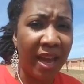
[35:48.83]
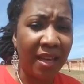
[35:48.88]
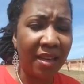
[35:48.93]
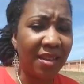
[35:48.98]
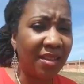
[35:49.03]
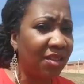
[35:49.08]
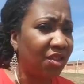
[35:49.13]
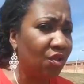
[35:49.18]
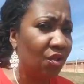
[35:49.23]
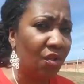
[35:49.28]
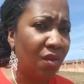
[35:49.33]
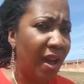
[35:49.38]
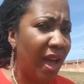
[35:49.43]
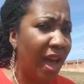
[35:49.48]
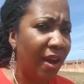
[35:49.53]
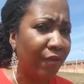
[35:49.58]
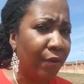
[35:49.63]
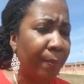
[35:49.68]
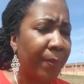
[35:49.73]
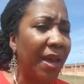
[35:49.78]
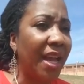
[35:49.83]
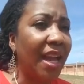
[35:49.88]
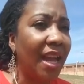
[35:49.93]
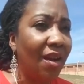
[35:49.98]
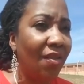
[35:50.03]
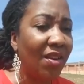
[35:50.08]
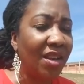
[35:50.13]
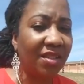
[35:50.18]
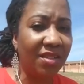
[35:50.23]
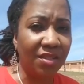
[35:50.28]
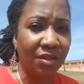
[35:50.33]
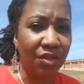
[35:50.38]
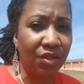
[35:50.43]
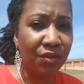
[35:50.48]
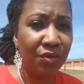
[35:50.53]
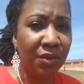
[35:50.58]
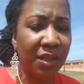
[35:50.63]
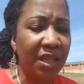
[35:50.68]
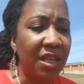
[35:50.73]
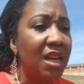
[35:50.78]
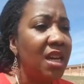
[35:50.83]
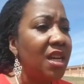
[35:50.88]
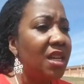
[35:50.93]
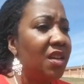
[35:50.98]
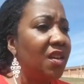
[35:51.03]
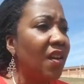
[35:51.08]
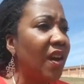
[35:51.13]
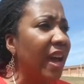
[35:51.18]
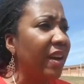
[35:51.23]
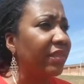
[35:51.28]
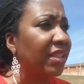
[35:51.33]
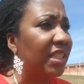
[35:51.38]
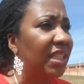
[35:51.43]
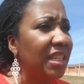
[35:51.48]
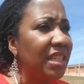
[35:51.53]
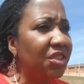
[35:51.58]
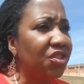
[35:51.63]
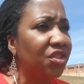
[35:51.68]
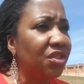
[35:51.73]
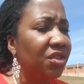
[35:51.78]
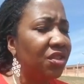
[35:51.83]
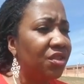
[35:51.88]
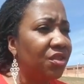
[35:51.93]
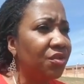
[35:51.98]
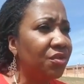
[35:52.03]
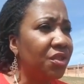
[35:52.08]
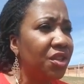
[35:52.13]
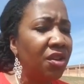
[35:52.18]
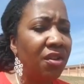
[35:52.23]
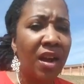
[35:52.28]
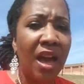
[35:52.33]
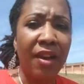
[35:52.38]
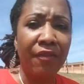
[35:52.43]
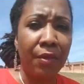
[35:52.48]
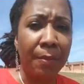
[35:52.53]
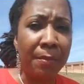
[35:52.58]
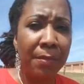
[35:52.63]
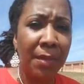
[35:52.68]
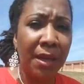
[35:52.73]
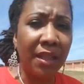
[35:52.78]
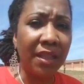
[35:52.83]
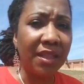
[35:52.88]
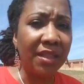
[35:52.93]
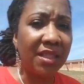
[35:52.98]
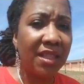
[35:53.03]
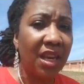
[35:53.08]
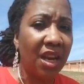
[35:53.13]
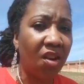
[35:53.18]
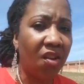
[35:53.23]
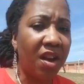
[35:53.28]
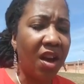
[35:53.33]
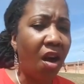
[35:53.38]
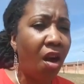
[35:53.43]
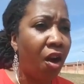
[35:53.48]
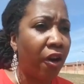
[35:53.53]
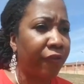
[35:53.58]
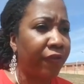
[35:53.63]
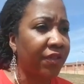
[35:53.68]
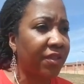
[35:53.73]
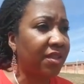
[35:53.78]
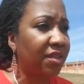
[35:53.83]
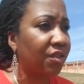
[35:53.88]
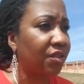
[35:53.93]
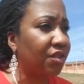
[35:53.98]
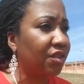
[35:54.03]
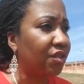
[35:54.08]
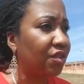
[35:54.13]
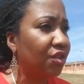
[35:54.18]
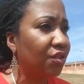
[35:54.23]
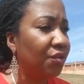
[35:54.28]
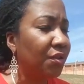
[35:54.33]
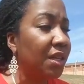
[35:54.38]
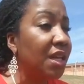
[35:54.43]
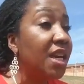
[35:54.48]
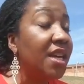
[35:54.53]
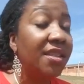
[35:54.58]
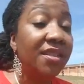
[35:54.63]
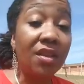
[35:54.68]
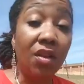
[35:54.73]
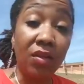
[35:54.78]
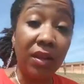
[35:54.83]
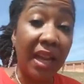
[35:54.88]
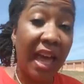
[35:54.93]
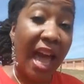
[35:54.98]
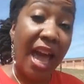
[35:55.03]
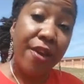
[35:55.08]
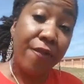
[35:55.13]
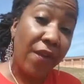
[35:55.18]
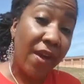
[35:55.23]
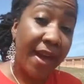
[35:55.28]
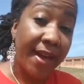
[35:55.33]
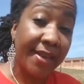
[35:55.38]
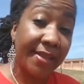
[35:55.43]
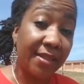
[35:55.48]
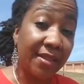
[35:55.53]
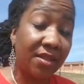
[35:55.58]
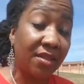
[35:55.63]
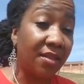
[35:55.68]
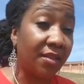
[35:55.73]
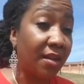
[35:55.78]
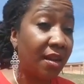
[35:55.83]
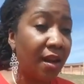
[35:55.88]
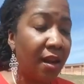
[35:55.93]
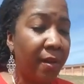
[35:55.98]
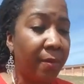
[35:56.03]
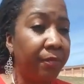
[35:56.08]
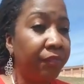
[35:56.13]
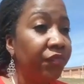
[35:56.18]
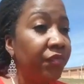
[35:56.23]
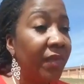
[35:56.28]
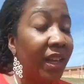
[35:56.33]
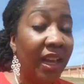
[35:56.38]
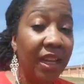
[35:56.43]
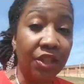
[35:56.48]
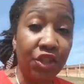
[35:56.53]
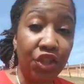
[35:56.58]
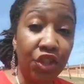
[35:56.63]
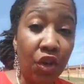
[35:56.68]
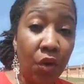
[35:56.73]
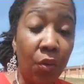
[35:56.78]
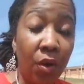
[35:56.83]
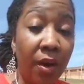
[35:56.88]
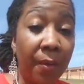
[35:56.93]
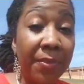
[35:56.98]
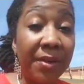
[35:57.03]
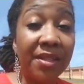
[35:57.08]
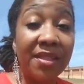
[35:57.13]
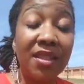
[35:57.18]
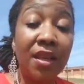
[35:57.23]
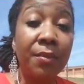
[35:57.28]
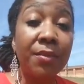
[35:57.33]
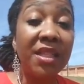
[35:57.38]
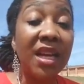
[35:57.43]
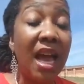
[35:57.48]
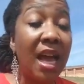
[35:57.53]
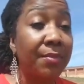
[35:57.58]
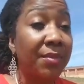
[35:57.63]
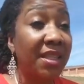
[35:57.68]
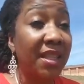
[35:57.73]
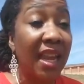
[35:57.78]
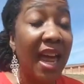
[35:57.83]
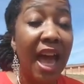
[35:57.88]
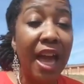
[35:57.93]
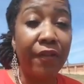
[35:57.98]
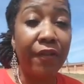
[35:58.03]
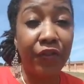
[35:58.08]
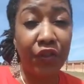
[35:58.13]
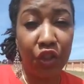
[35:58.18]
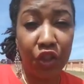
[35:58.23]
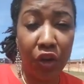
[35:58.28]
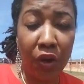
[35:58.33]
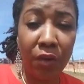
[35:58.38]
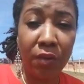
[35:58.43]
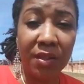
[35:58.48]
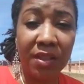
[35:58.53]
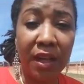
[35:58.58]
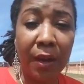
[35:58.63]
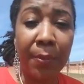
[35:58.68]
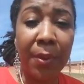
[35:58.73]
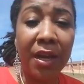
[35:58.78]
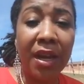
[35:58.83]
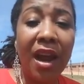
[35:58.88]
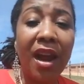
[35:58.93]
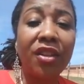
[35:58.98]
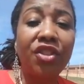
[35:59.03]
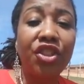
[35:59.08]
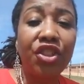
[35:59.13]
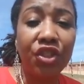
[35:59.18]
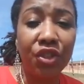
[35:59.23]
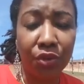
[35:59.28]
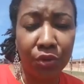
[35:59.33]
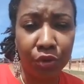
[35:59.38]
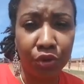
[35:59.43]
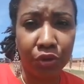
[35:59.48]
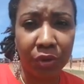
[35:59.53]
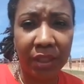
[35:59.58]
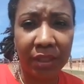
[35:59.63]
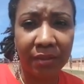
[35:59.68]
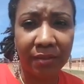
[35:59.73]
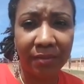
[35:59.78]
Because you don't have a parent to do it. You don't have a teacher to do it. You don't have a military officer to do it. So life has to come and show up. And sometimes life shows up in our children.